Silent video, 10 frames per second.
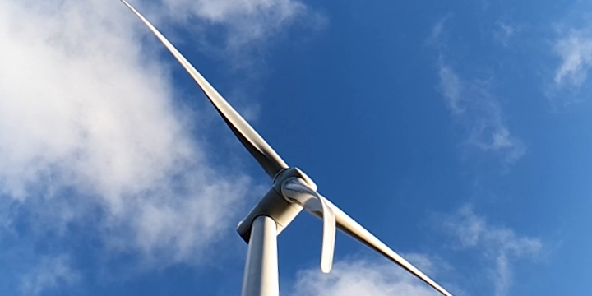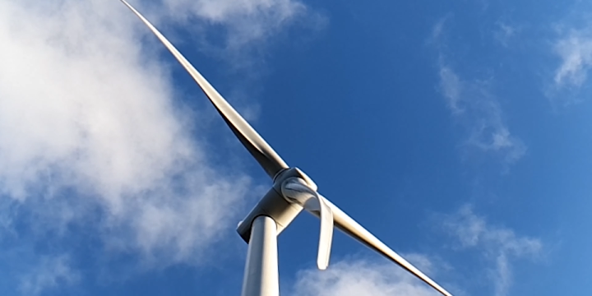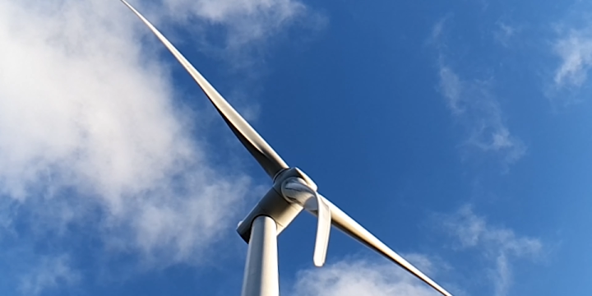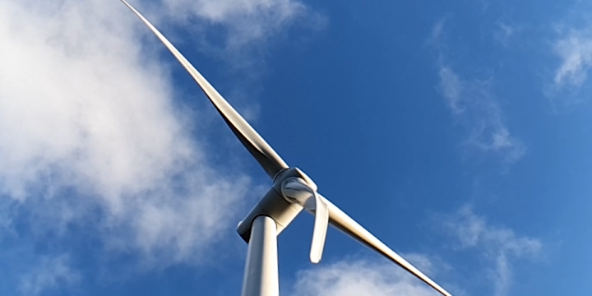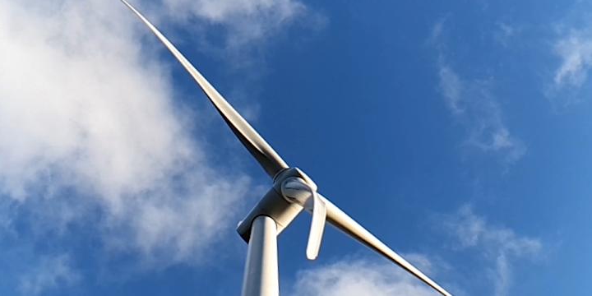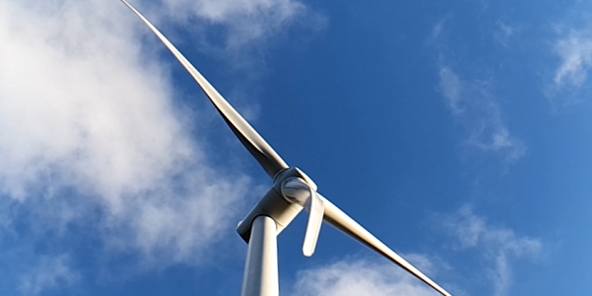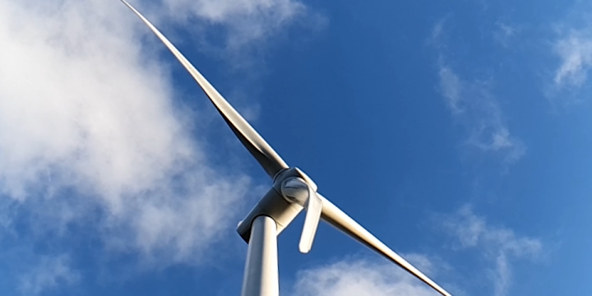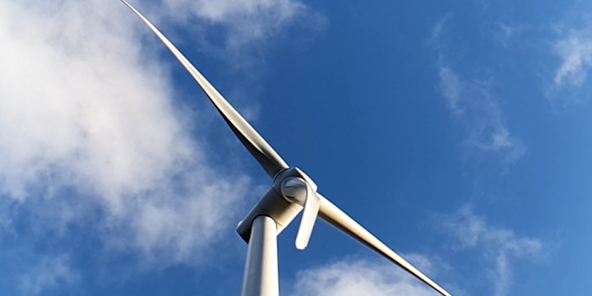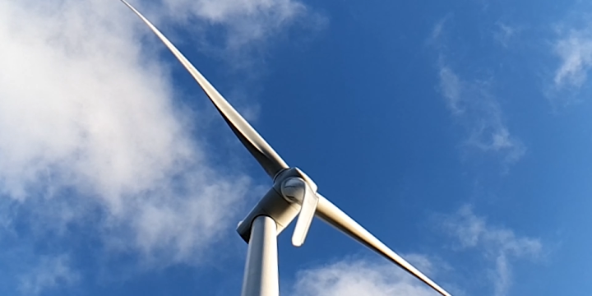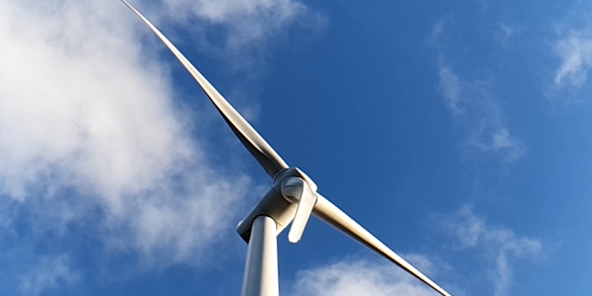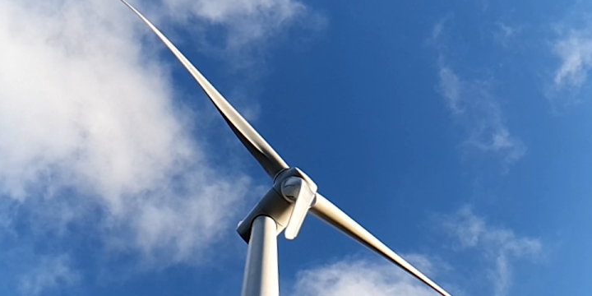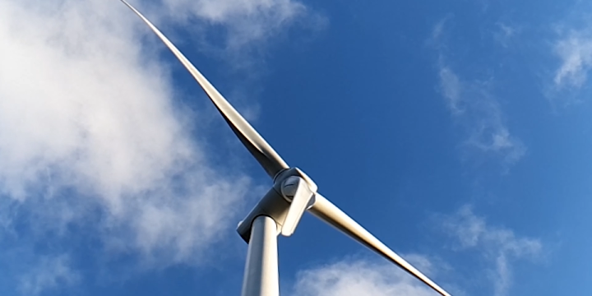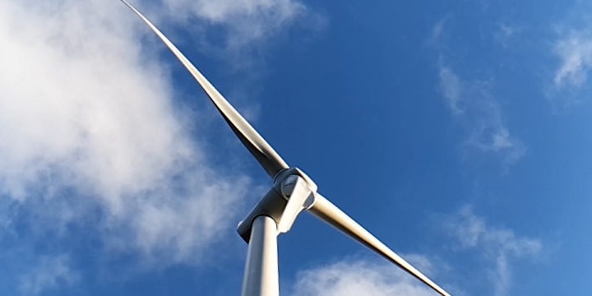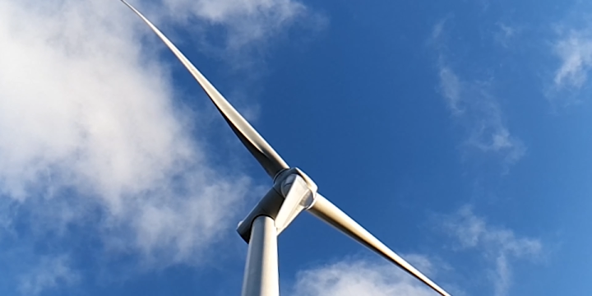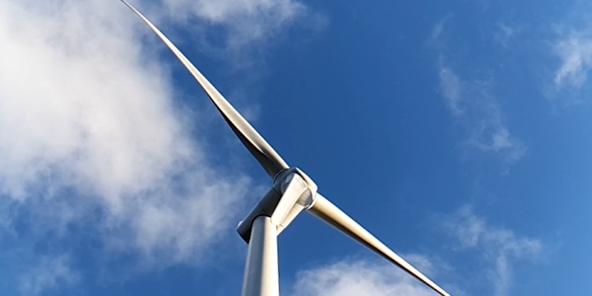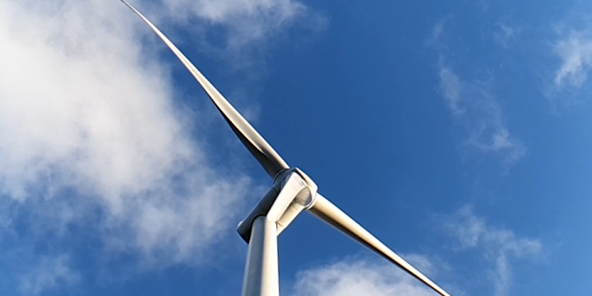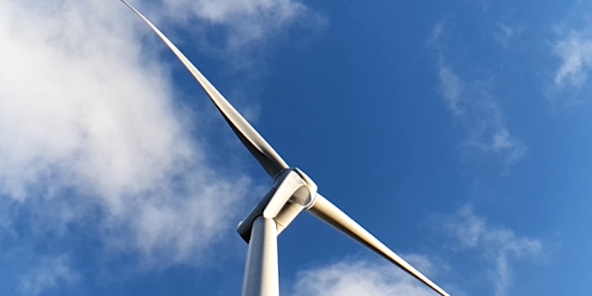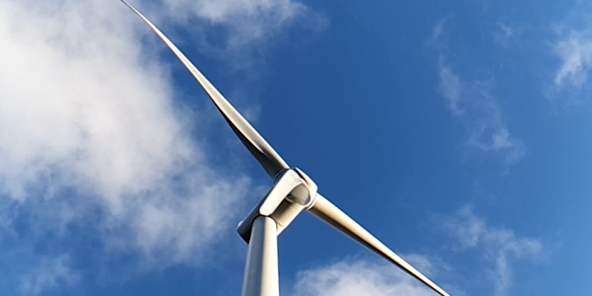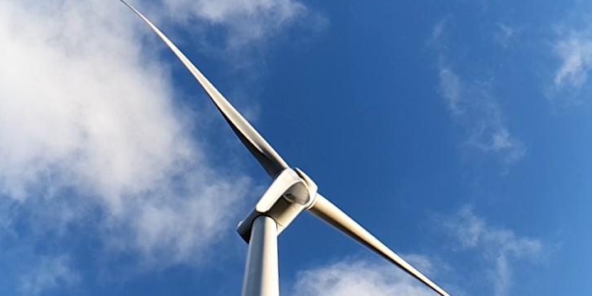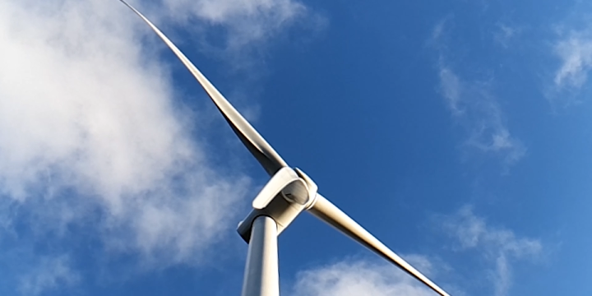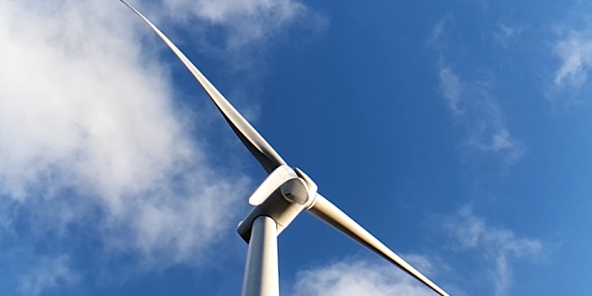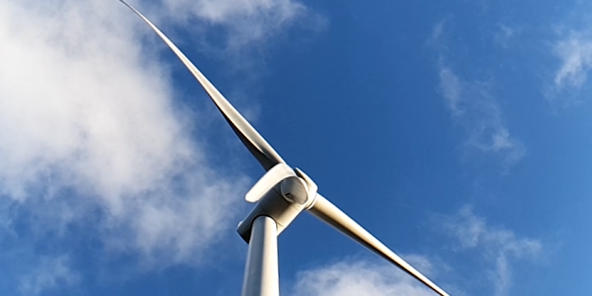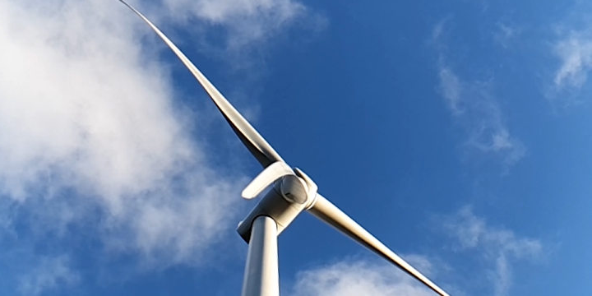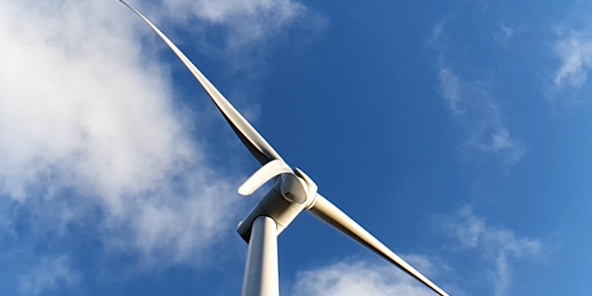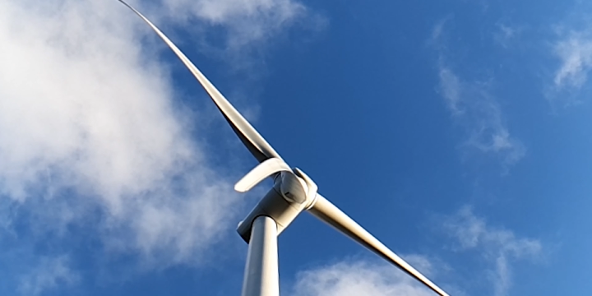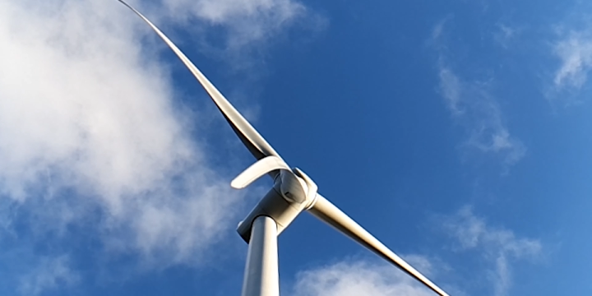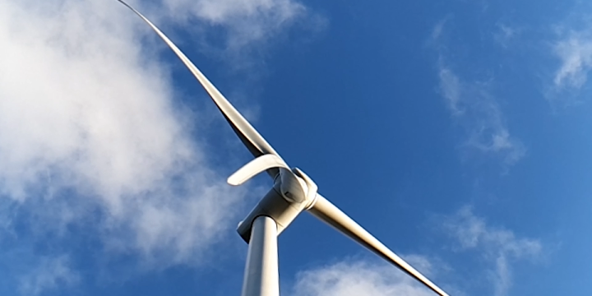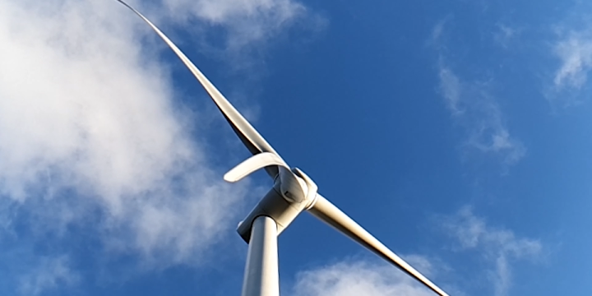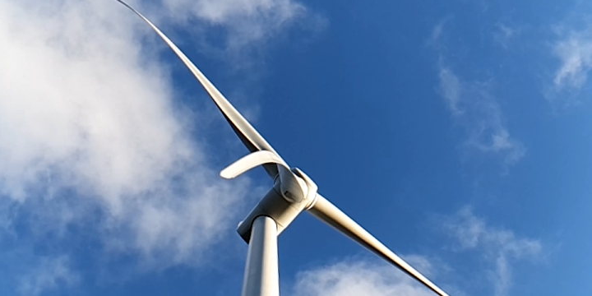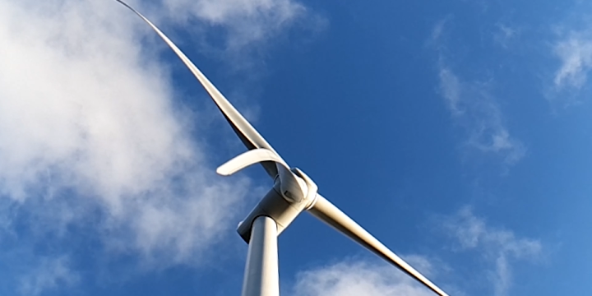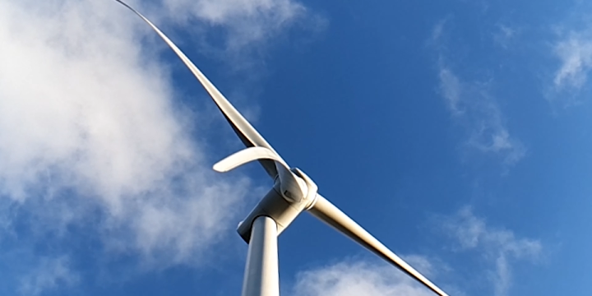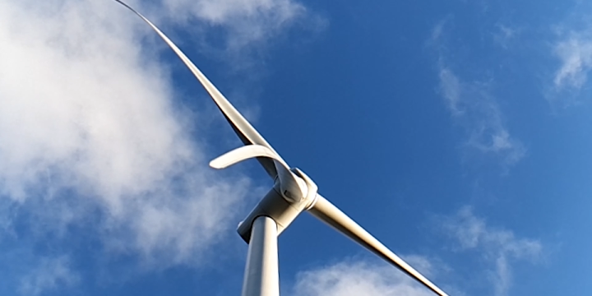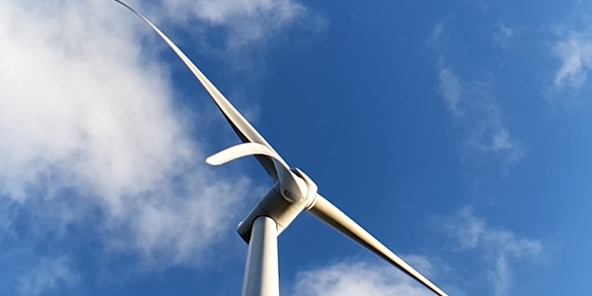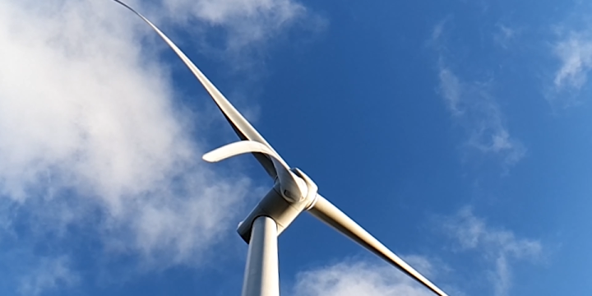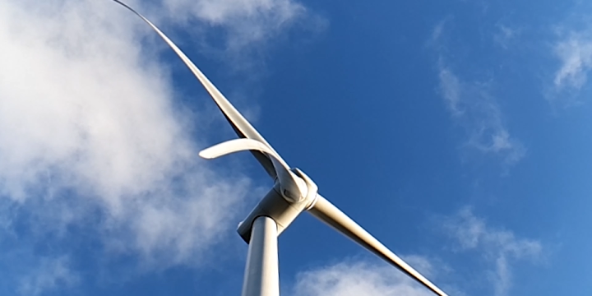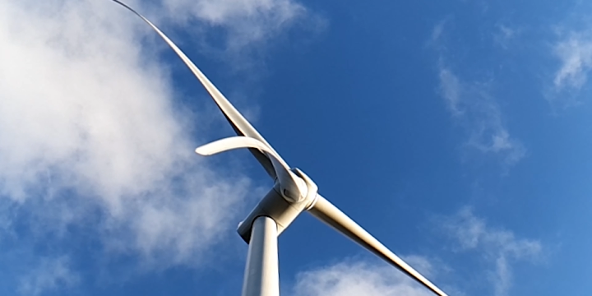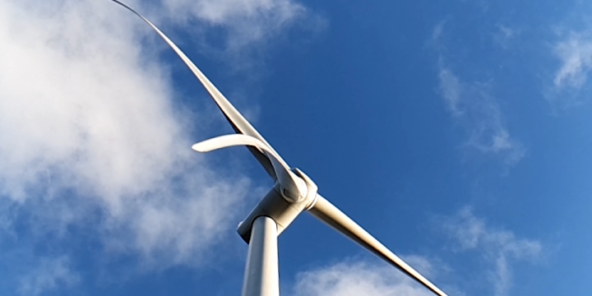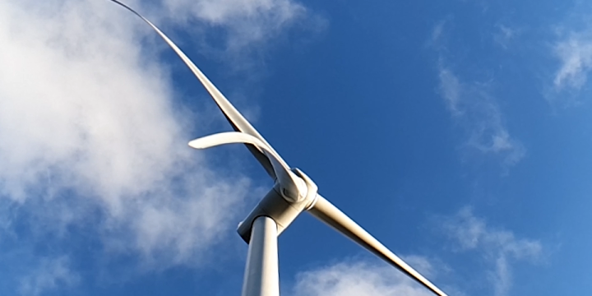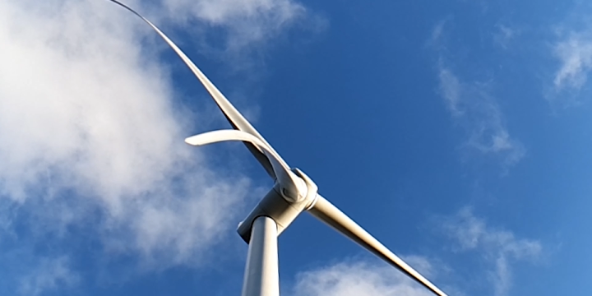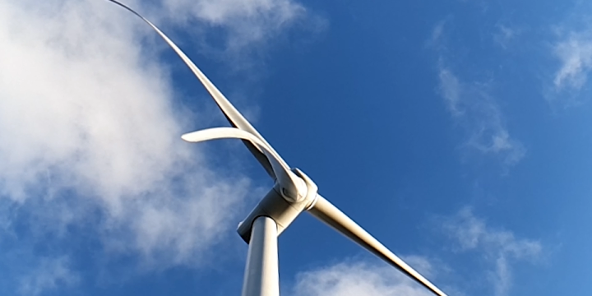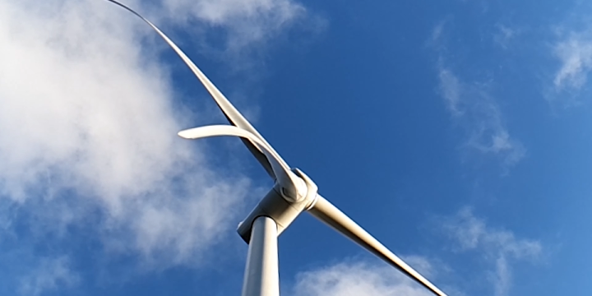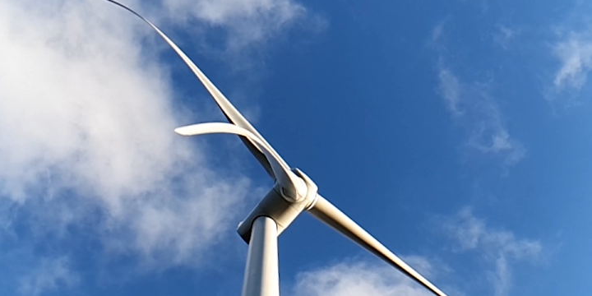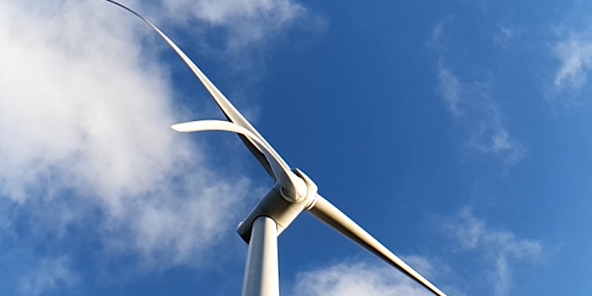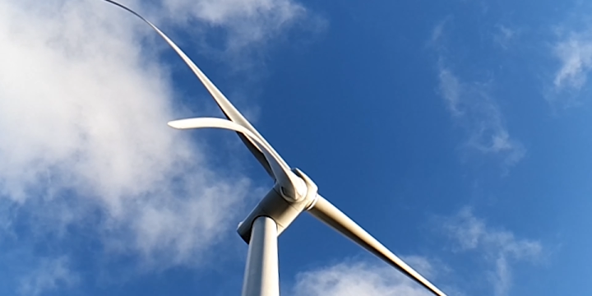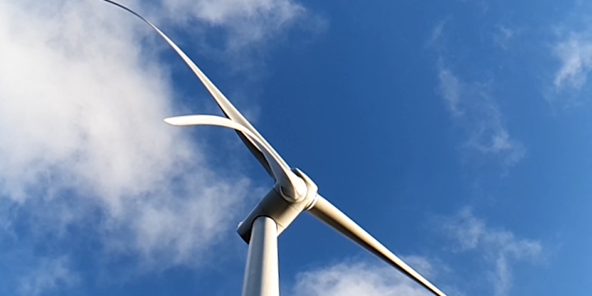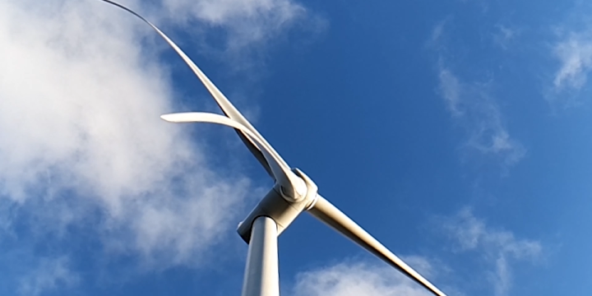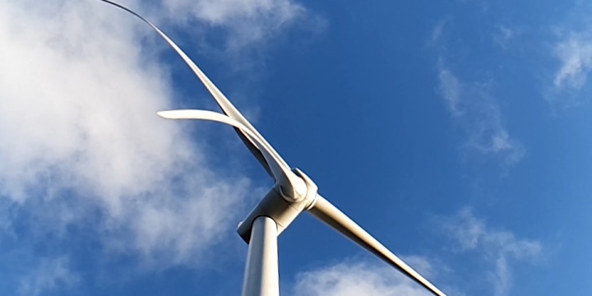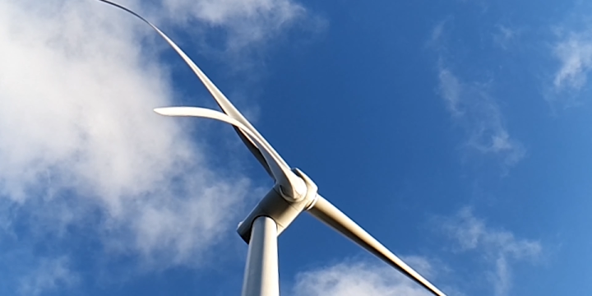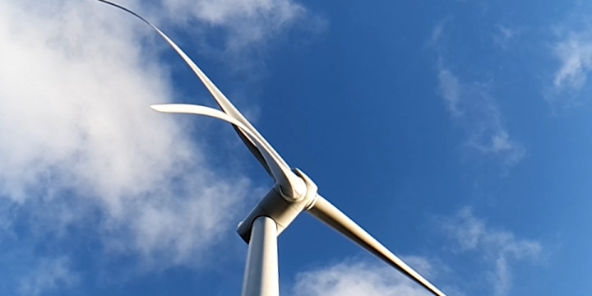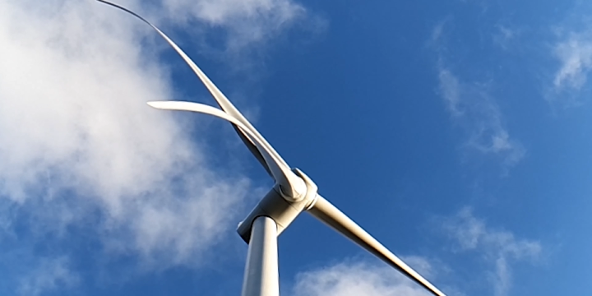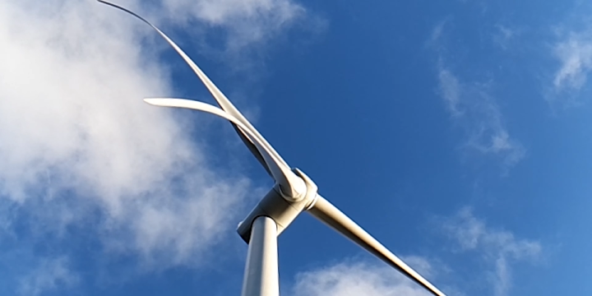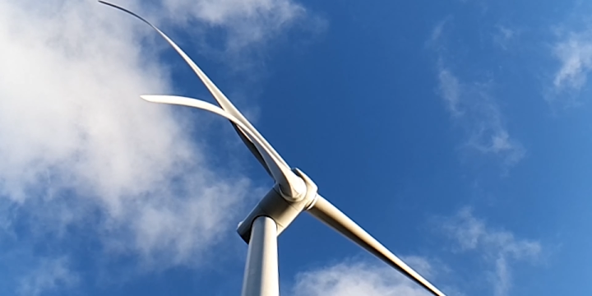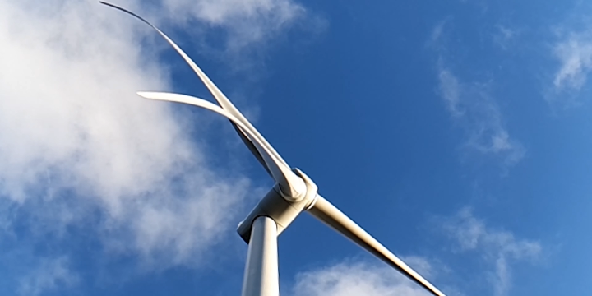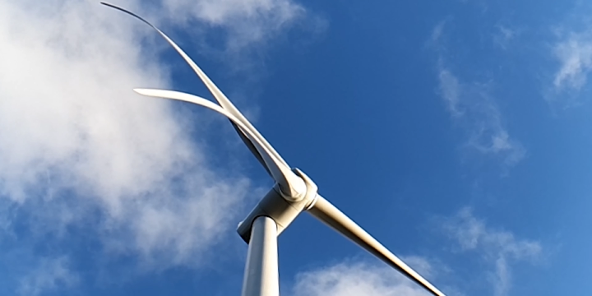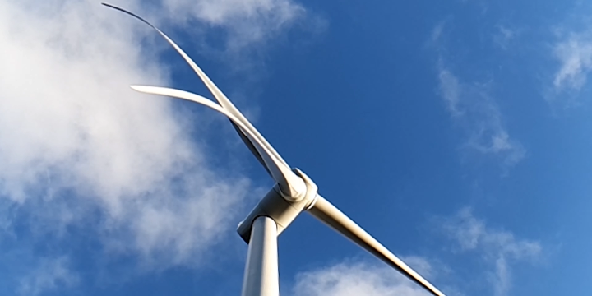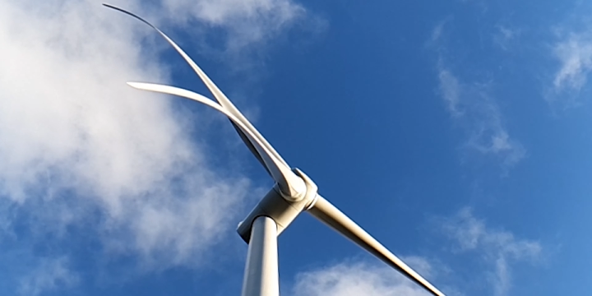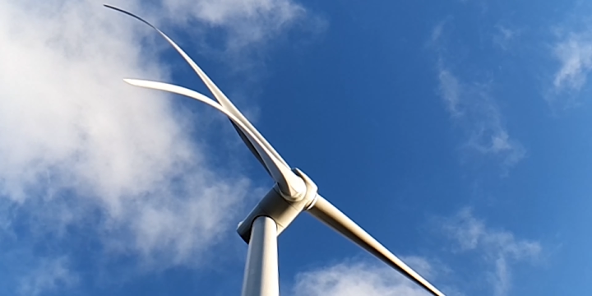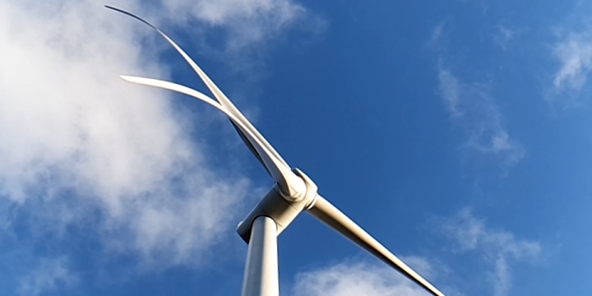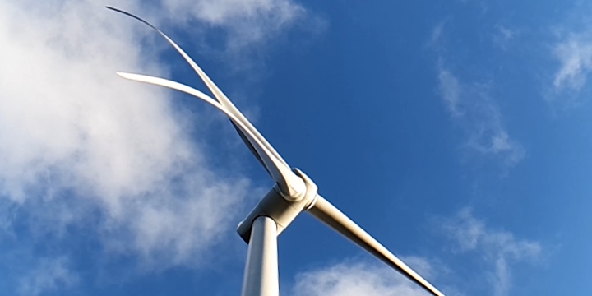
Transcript: No face is visible, so there are no lips to read.